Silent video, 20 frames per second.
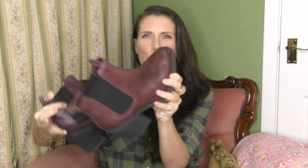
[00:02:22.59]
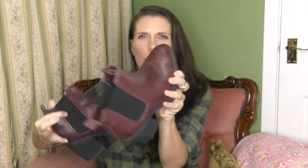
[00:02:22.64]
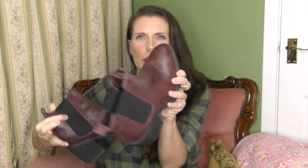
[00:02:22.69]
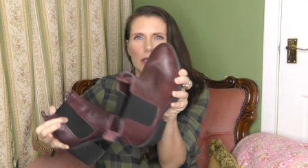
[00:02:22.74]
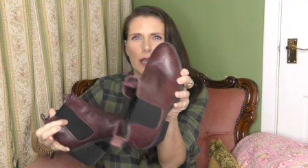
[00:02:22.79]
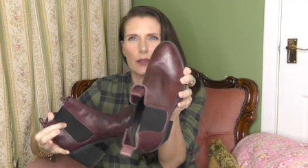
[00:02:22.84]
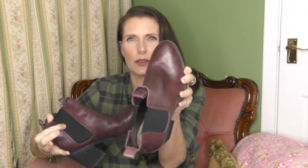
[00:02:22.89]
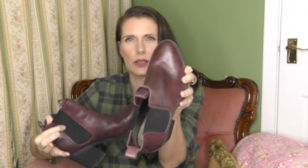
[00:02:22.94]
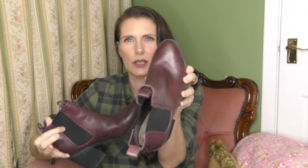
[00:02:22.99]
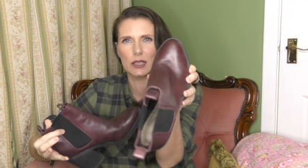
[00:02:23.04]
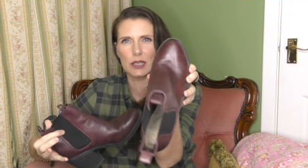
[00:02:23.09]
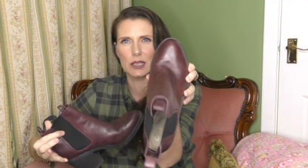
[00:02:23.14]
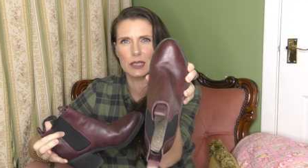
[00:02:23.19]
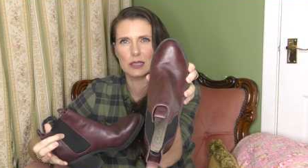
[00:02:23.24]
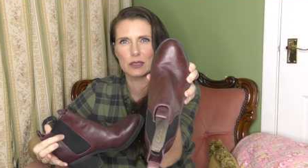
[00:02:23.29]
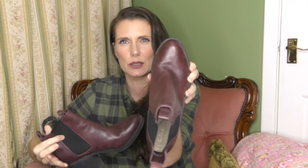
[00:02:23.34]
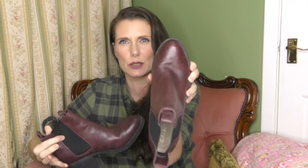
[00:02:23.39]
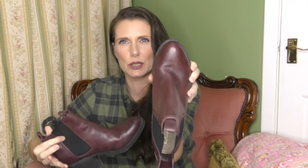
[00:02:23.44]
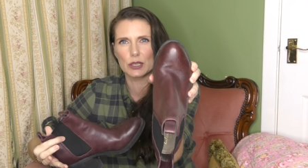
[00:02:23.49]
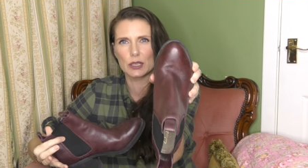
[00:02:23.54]
The leather
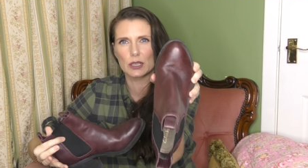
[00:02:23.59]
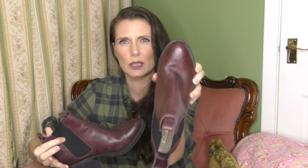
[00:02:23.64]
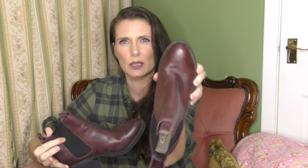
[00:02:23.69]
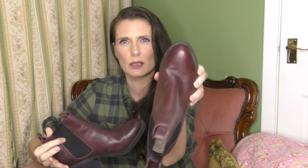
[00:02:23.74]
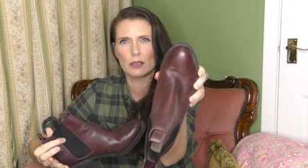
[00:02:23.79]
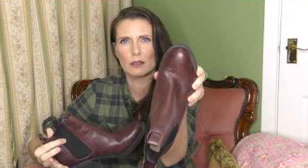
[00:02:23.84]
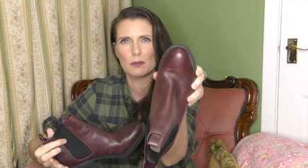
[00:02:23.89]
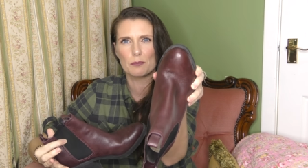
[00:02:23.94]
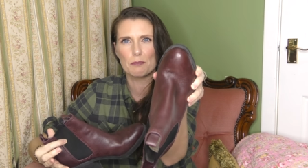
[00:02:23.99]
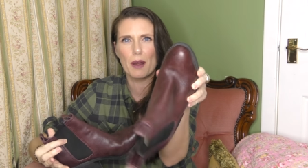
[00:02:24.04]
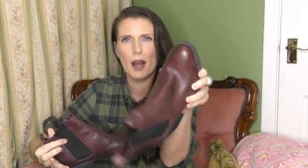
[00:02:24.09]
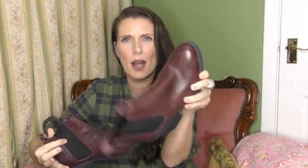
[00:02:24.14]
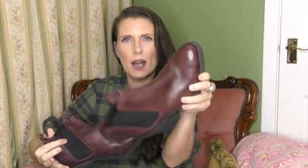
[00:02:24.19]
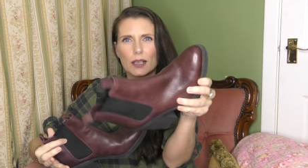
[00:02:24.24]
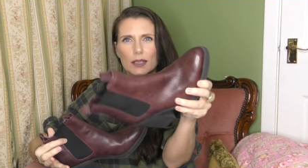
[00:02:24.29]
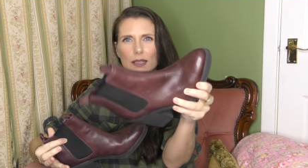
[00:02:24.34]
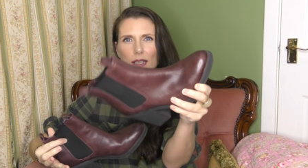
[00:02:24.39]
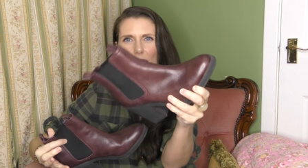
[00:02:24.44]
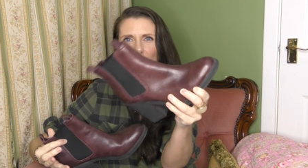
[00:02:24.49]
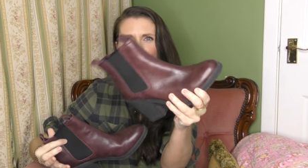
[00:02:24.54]
doesn't look
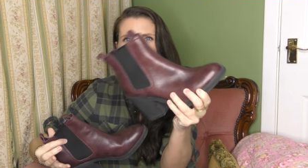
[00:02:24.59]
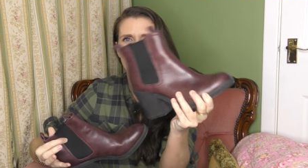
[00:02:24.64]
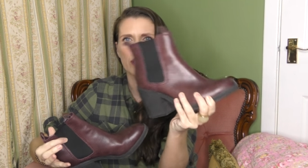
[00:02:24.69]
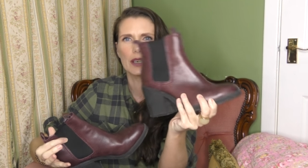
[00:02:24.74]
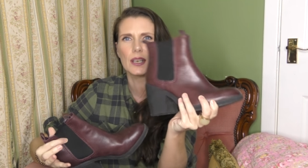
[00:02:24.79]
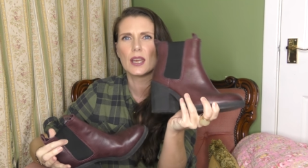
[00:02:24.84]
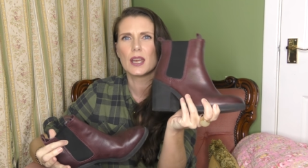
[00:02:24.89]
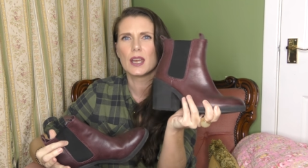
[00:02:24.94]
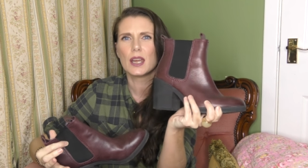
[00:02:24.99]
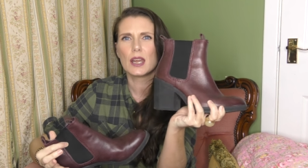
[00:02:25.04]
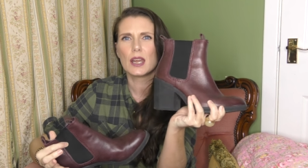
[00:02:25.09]
marked or anything.